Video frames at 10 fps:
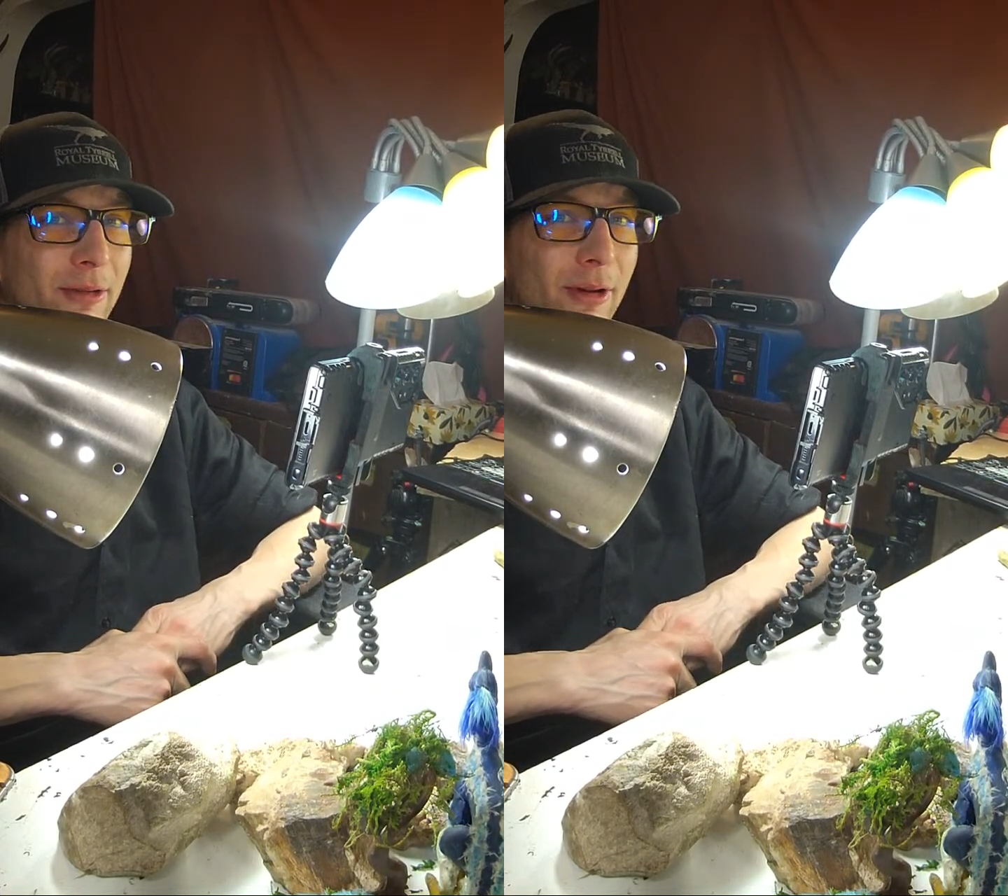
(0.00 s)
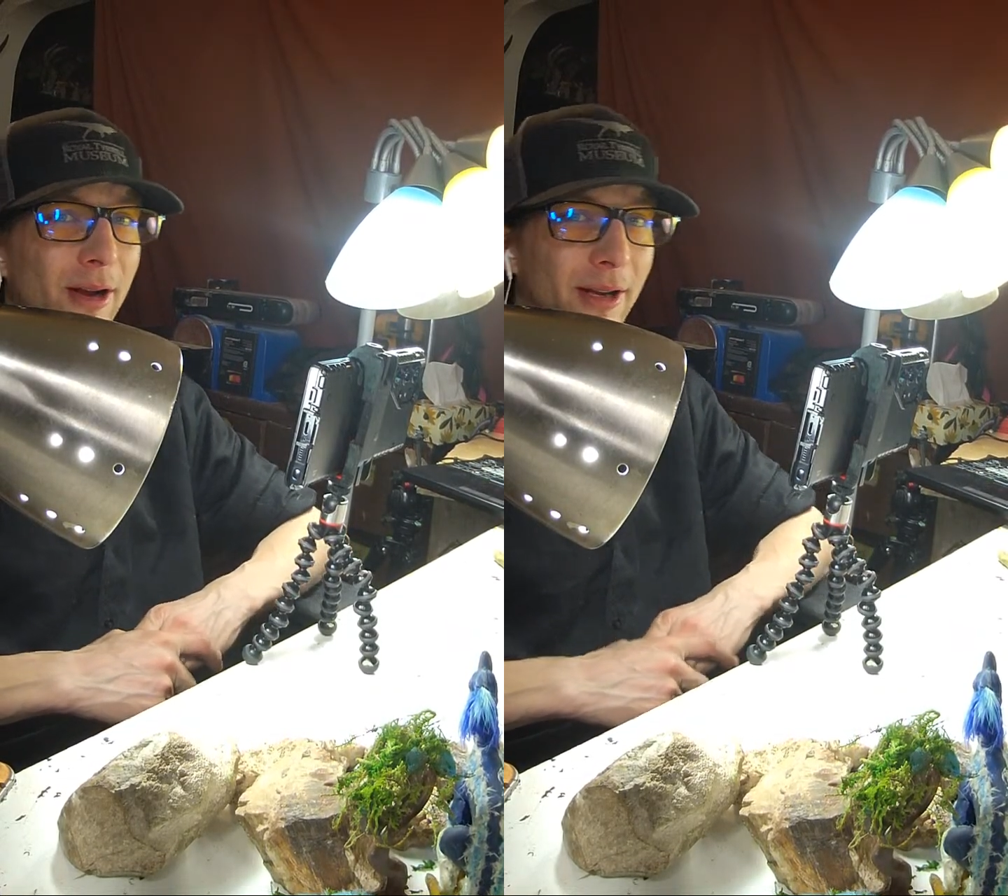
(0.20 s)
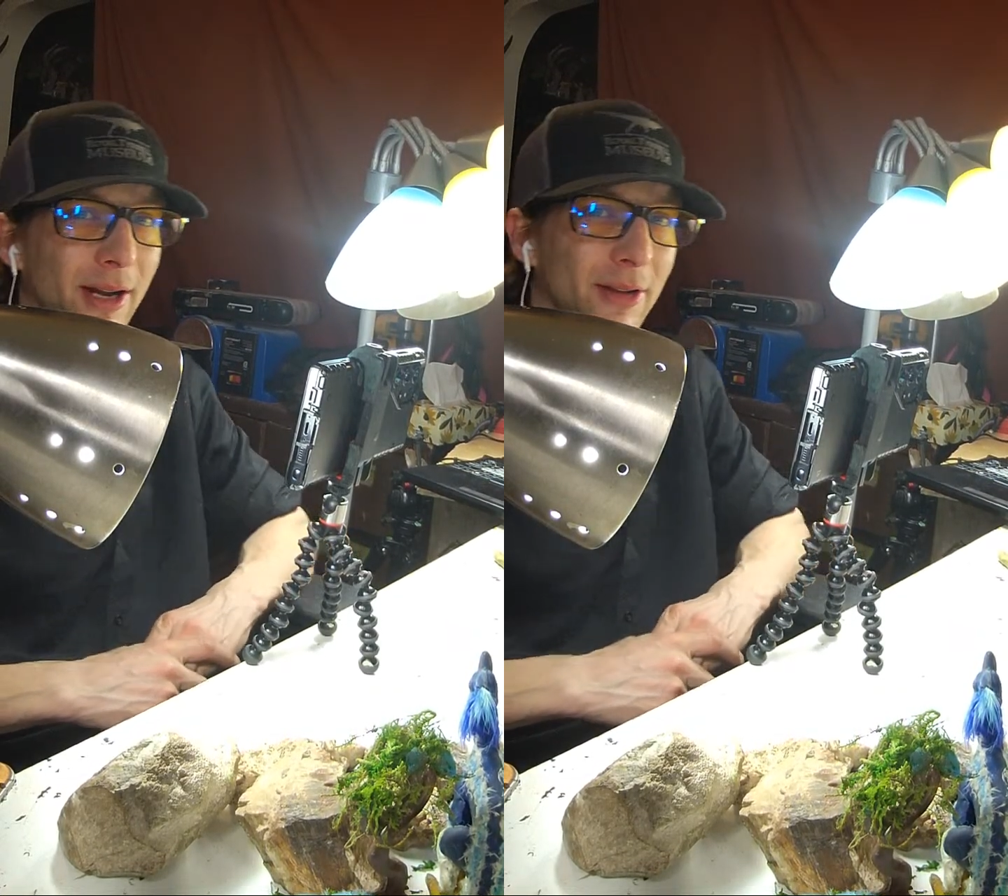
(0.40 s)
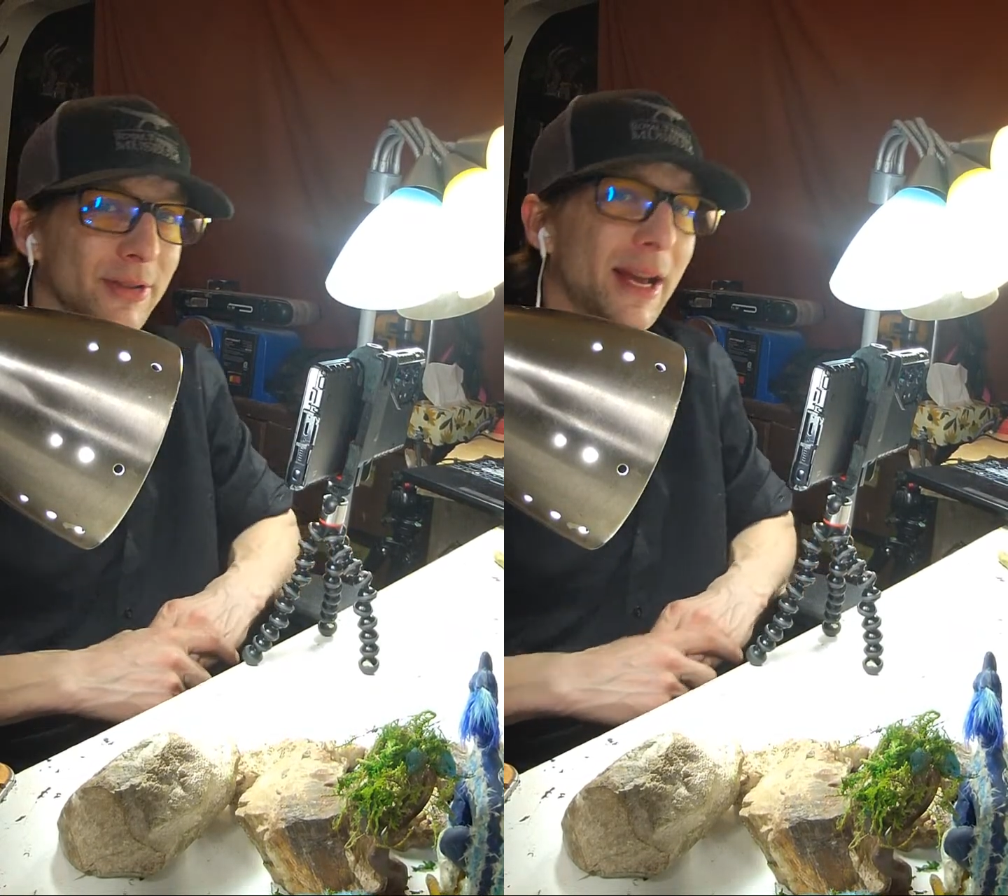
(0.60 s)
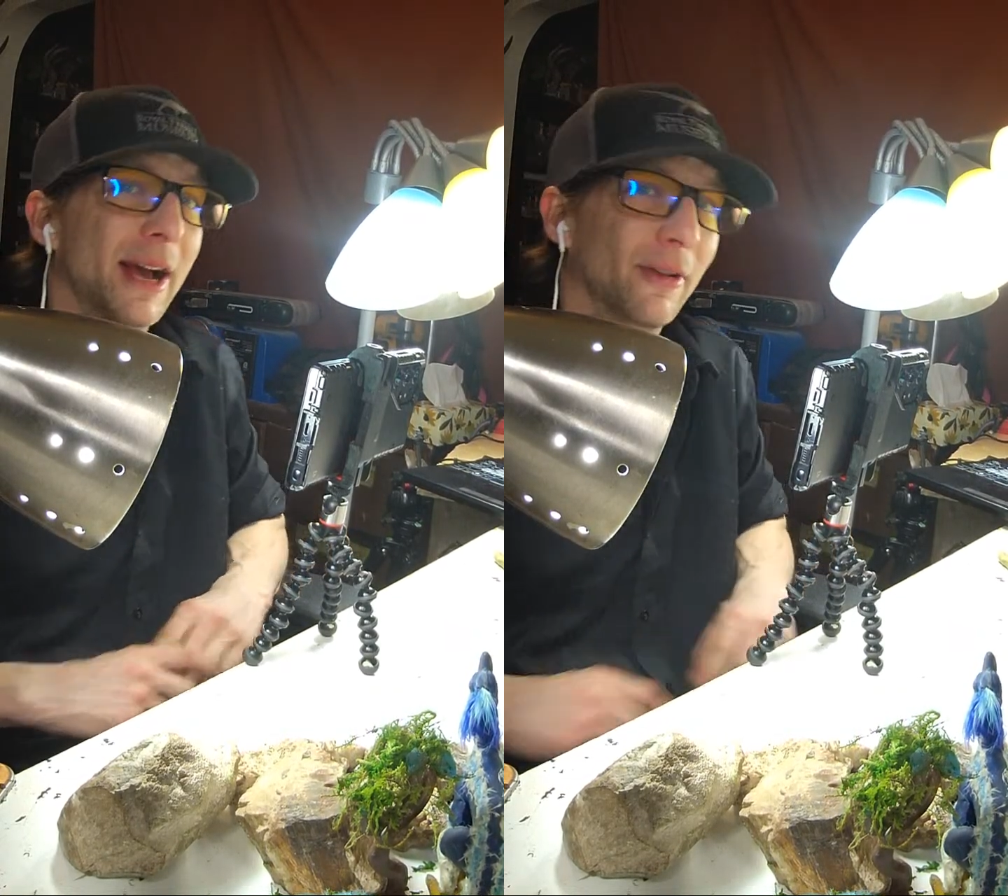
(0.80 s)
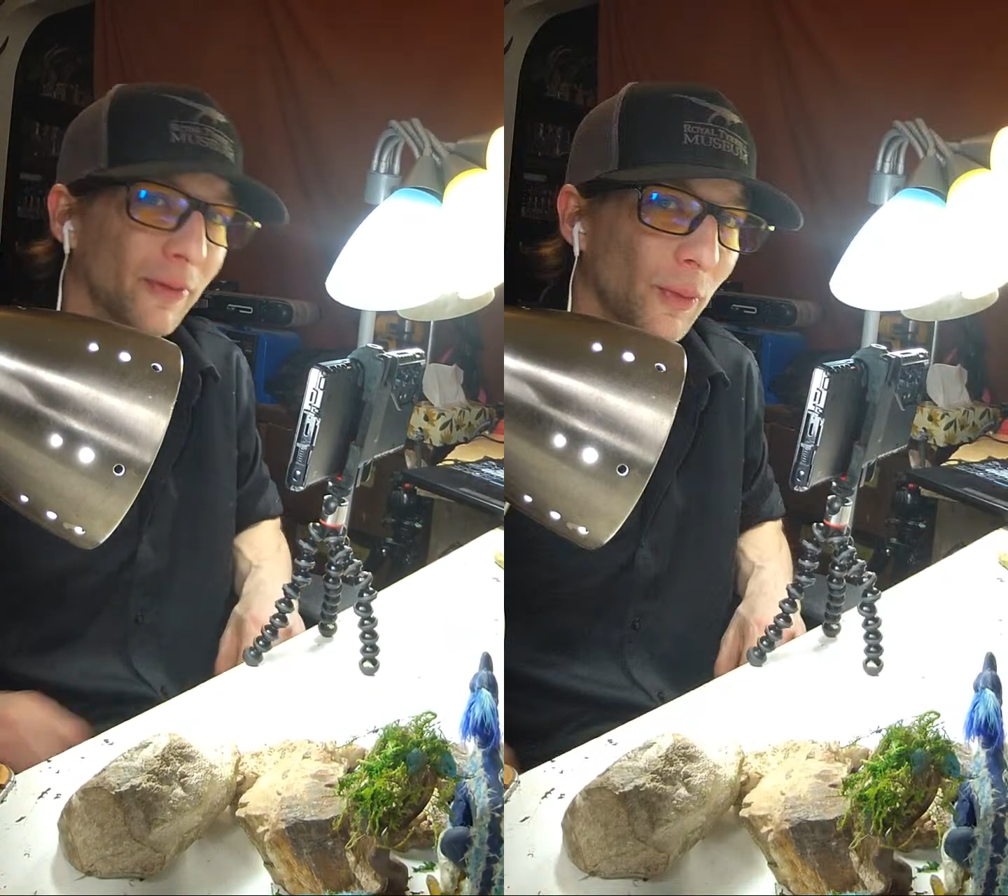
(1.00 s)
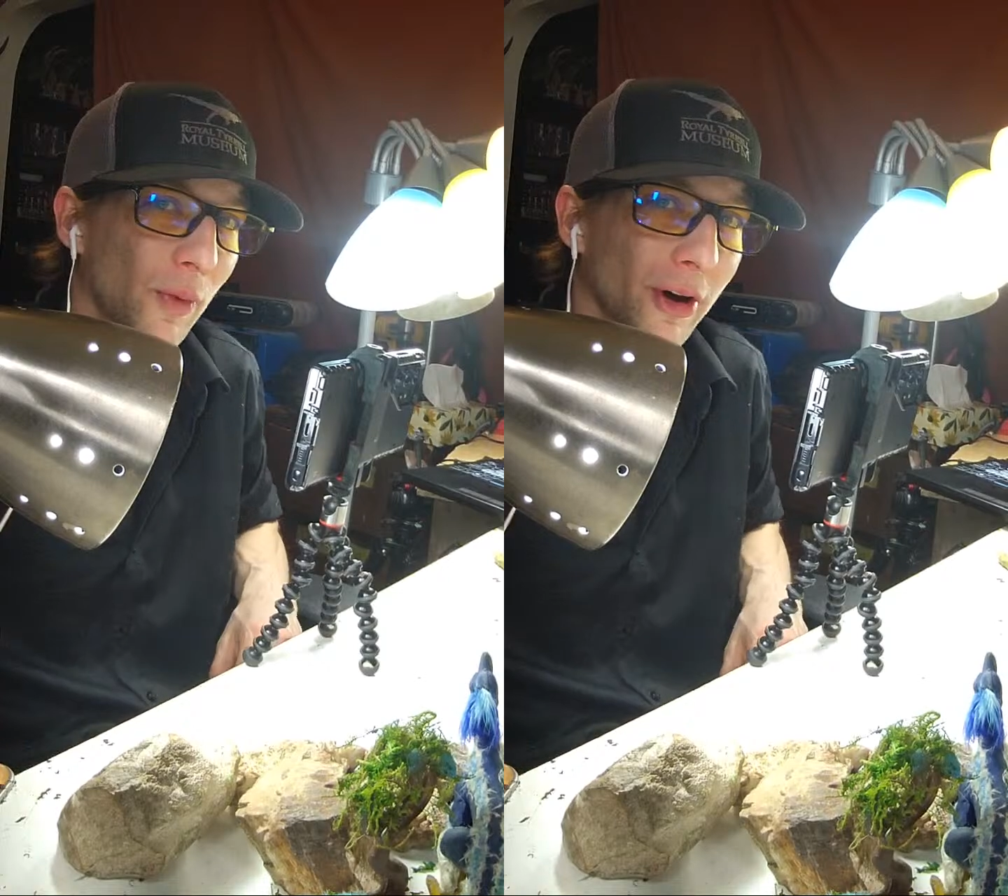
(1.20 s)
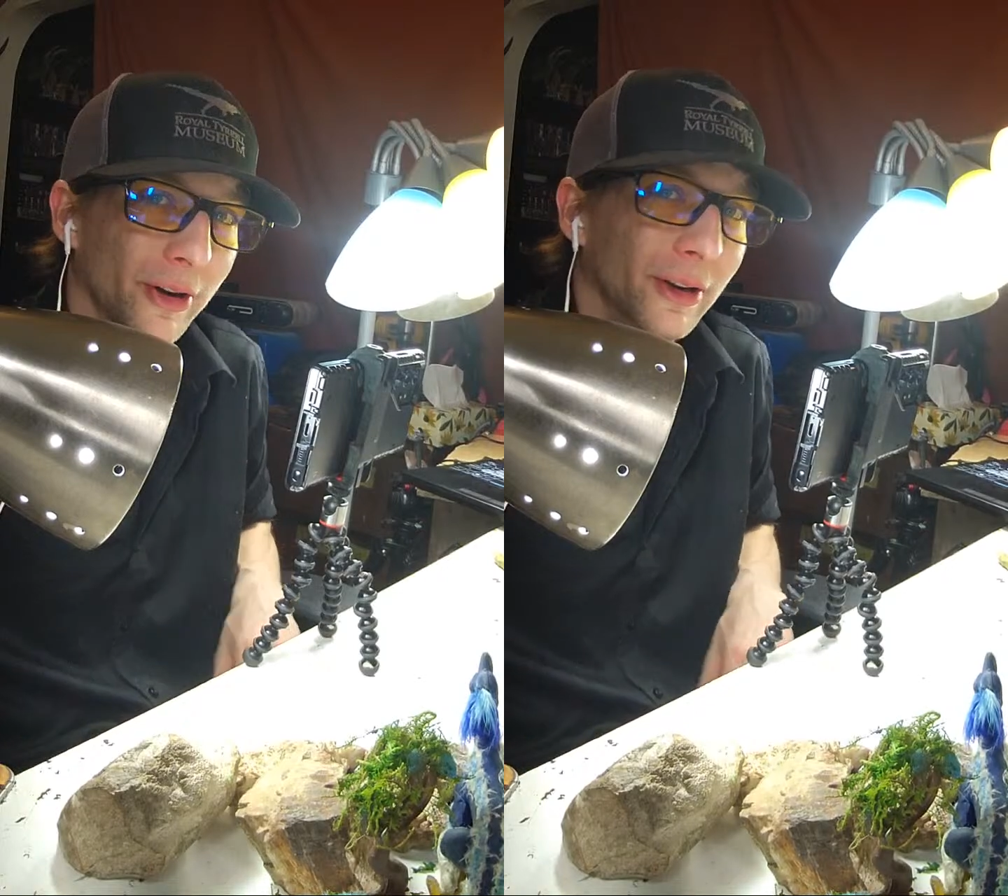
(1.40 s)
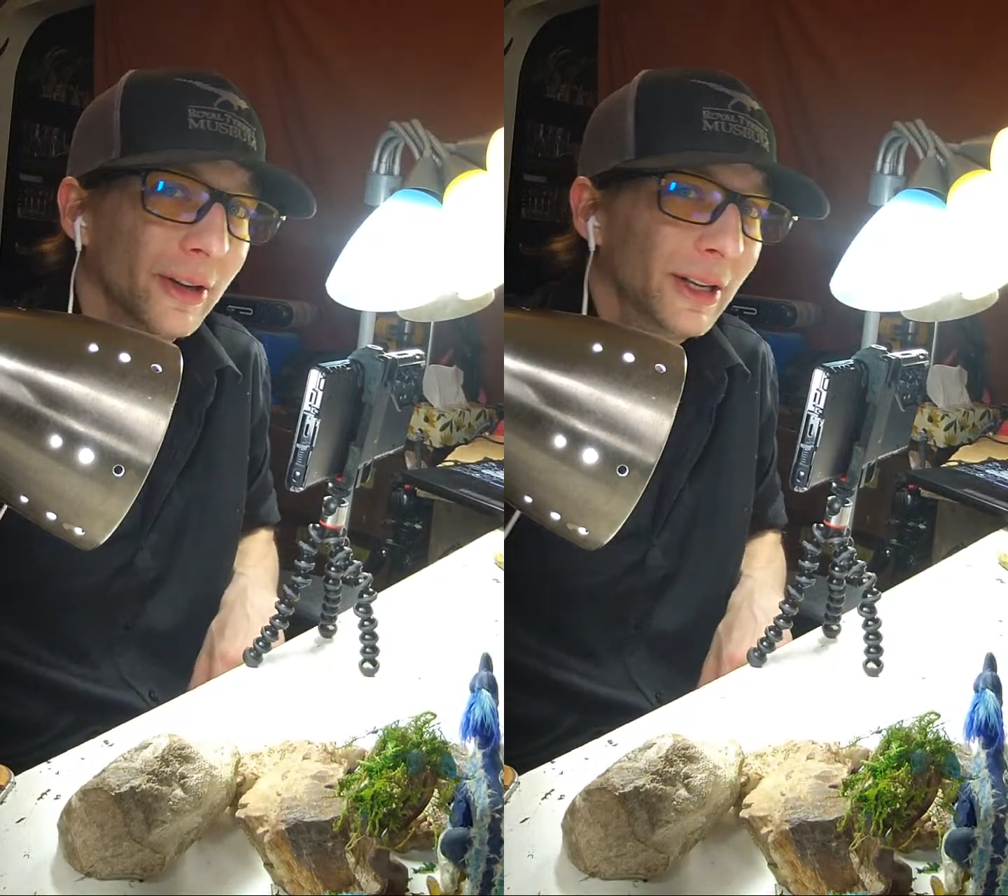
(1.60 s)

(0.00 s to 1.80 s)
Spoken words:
crocodiles out of the water.